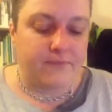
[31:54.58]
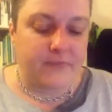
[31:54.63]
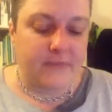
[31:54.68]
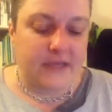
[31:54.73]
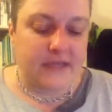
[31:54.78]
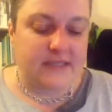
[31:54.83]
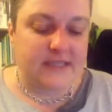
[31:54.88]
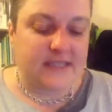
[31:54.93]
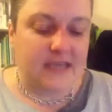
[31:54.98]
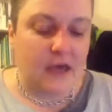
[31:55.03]

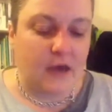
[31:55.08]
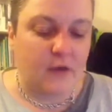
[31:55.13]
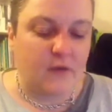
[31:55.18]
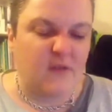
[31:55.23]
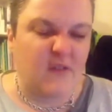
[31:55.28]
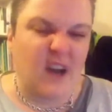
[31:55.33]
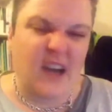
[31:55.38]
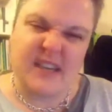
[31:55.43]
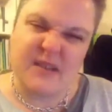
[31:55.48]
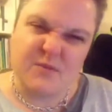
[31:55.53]
So
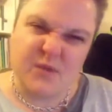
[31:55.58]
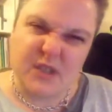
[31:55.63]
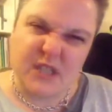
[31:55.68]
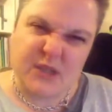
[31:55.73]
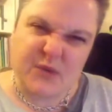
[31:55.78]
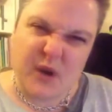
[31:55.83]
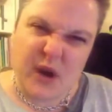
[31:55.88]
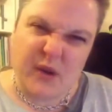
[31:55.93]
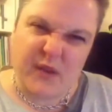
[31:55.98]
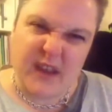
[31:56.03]
I didn't want to
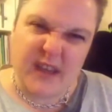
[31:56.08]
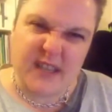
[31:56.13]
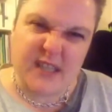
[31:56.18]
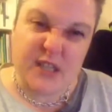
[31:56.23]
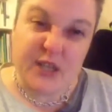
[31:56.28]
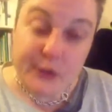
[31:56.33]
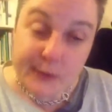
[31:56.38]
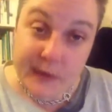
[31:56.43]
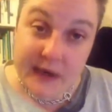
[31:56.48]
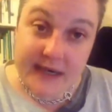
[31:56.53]
dwell on that
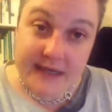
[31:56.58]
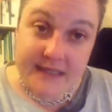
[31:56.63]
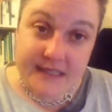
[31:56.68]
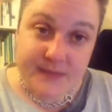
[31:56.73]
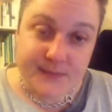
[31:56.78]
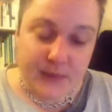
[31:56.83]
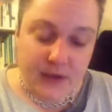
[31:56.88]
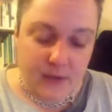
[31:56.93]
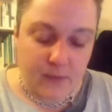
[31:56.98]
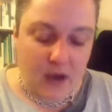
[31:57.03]
too much,
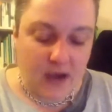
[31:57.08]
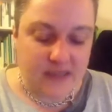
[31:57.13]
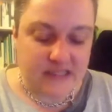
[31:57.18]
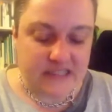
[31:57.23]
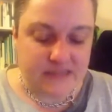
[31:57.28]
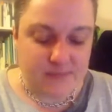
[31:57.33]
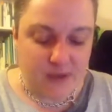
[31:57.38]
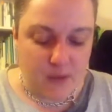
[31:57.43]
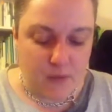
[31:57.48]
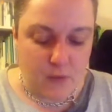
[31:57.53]
but I
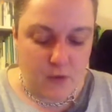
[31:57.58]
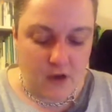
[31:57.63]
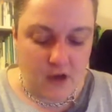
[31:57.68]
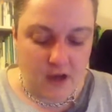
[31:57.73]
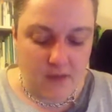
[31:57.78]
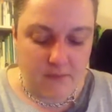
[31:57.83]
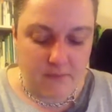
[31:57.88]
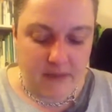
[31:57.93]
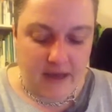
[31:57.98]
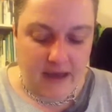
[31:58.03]
suspect we'll
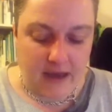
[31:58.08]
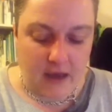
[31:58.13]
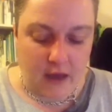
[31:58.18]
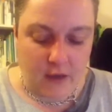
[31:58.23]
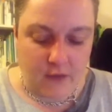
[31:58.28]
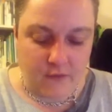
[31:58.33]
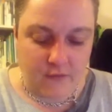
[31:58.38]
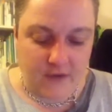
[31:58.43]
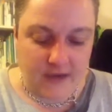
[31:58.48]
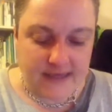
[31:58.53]
come back
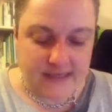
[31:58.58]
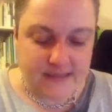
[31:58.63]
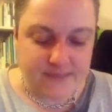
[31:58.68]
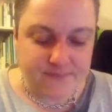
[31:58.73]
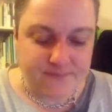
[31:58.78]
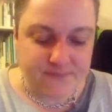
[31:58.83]
over it.